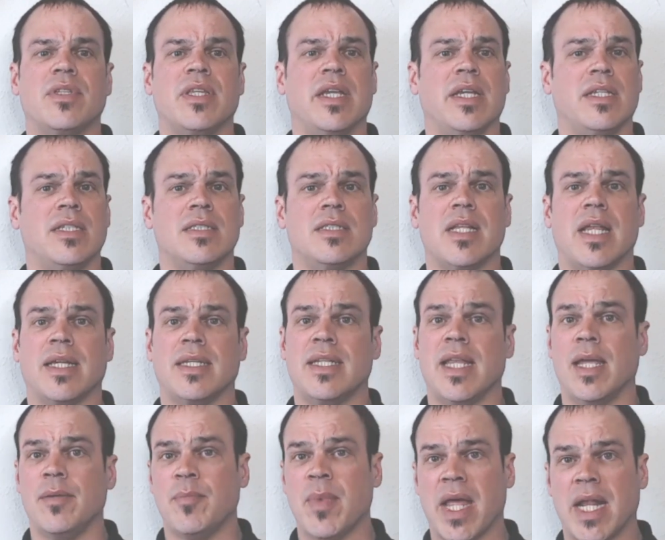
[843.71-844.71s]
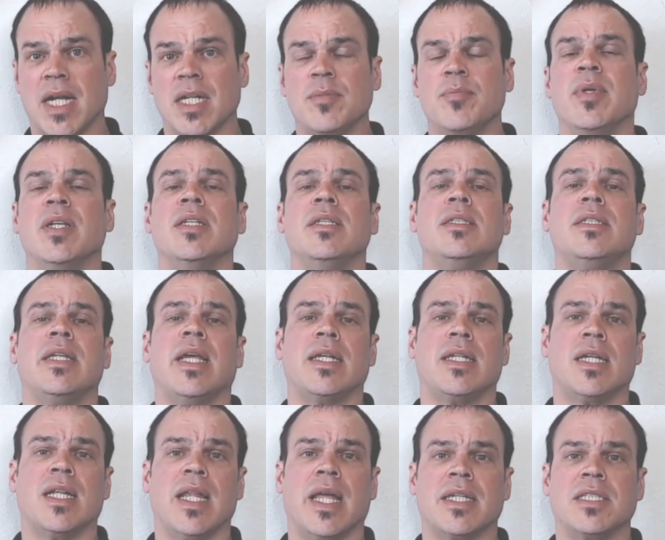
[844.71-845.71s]
things like debt management,
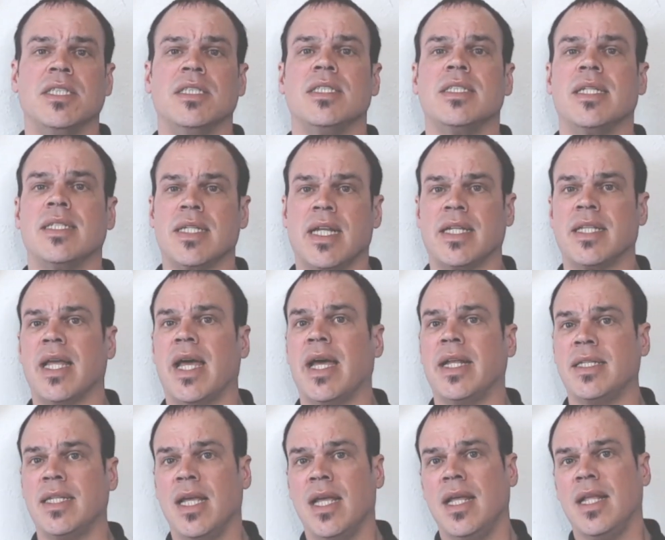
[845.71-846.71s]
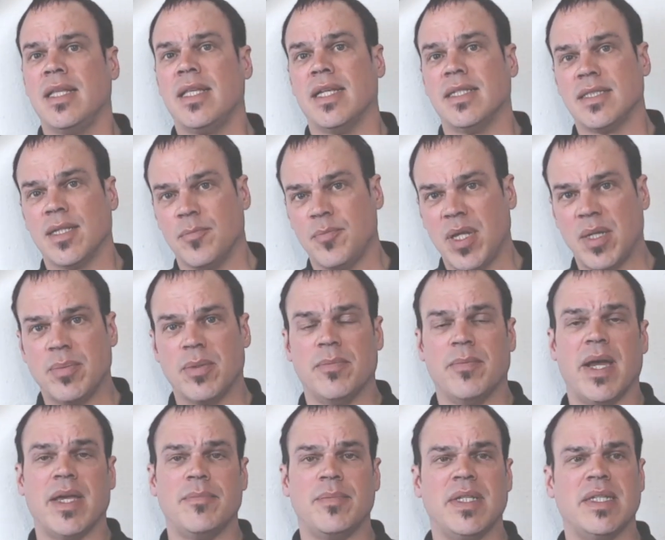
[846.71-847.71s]
debt collections, things like that some people
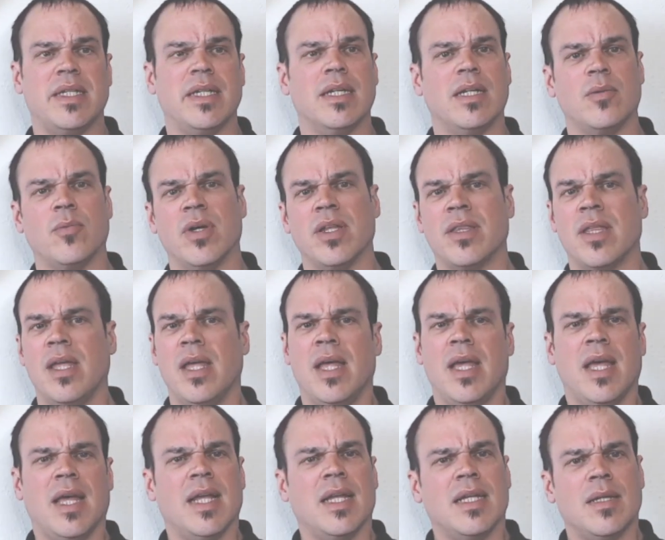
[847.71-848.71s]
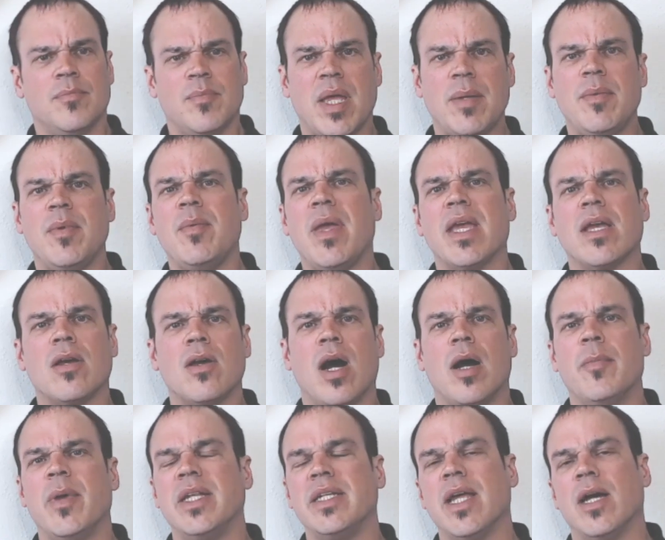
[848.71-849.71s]
might be dealing with. Maybe make a
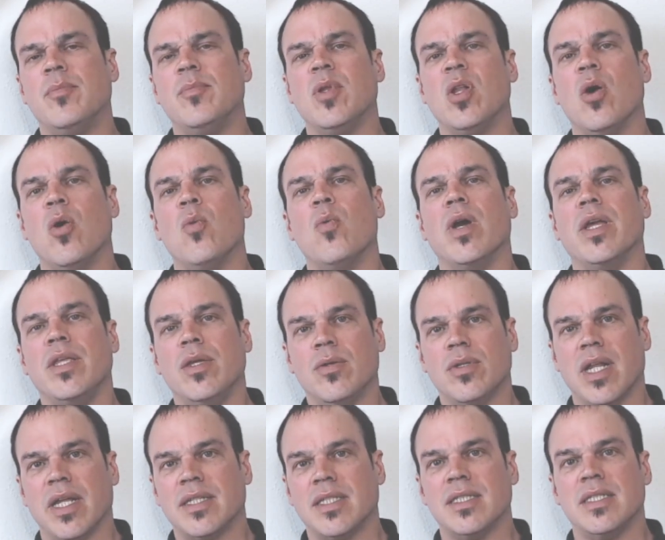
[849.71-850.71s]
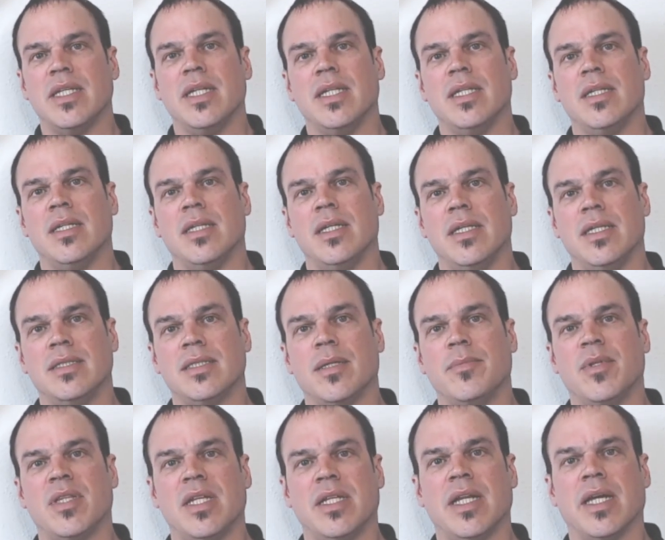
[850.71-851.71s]
comment down below what you'd like to see in
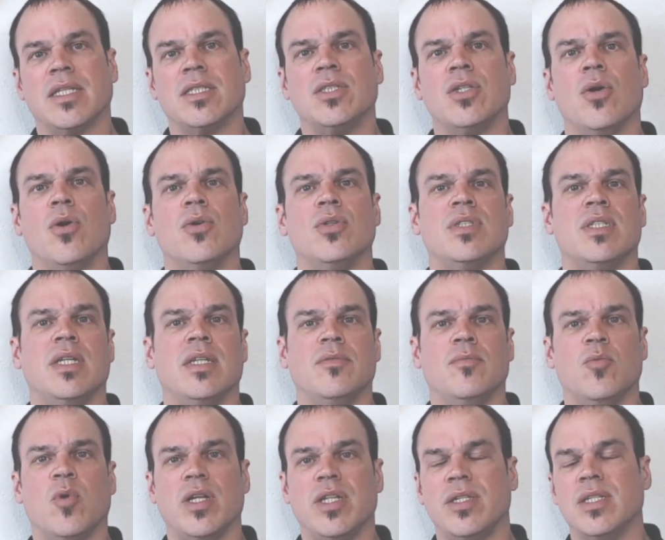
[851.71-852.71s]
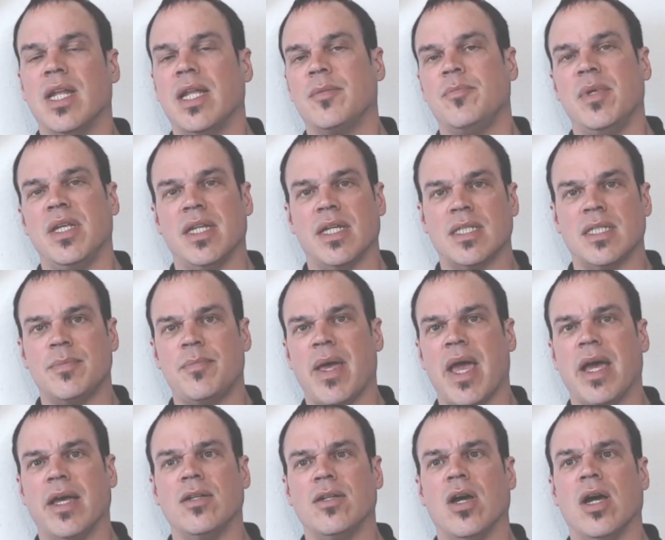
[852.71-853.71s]
some of the next shows, and then what you'd like me to
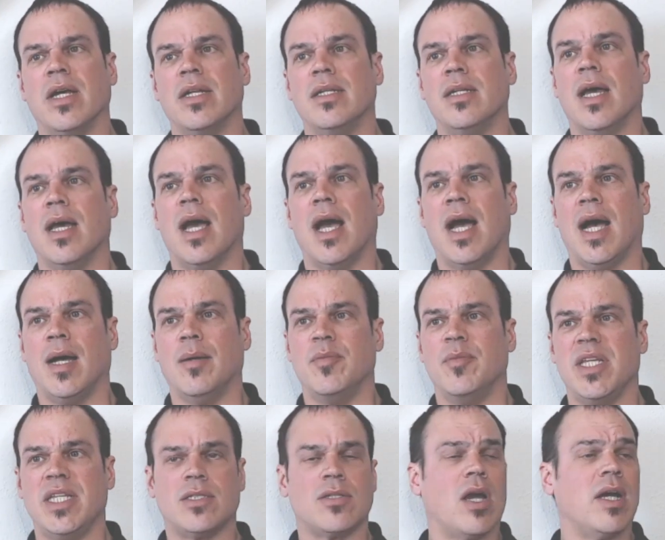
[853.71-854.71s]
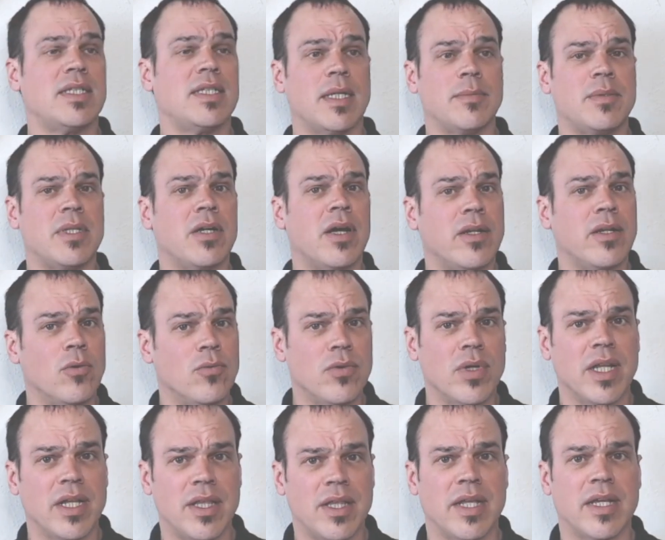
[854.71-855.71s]
expand on. These concepts here, I don't
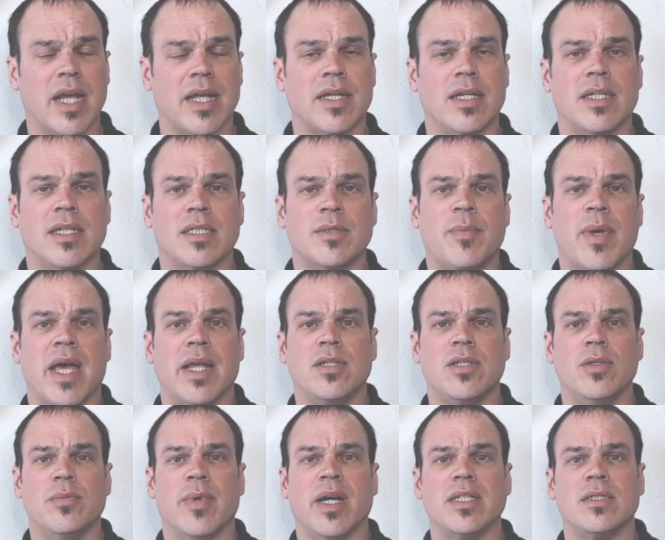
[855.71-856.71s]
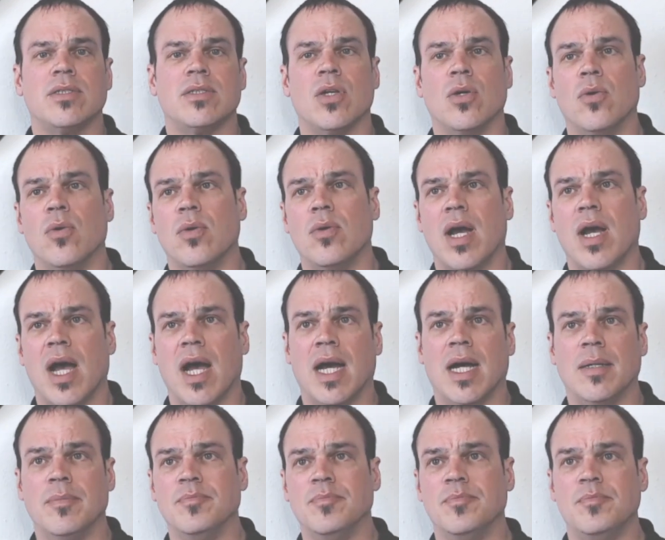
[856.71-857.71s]
really think I could expand too much. So,
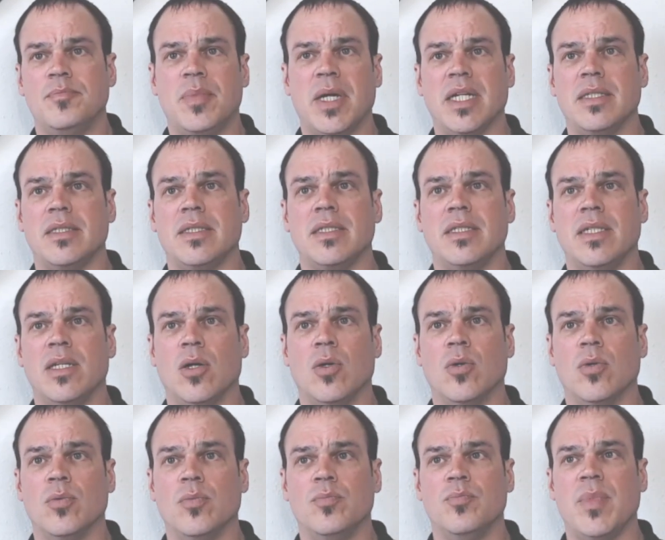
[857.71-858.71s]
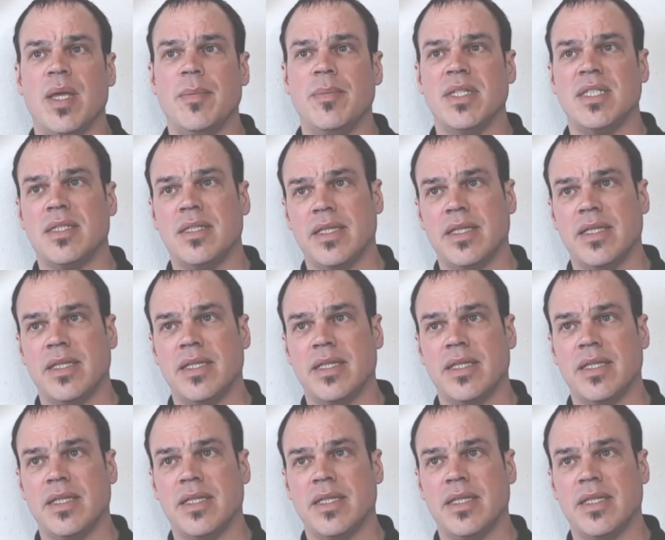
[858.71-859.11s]
but maybe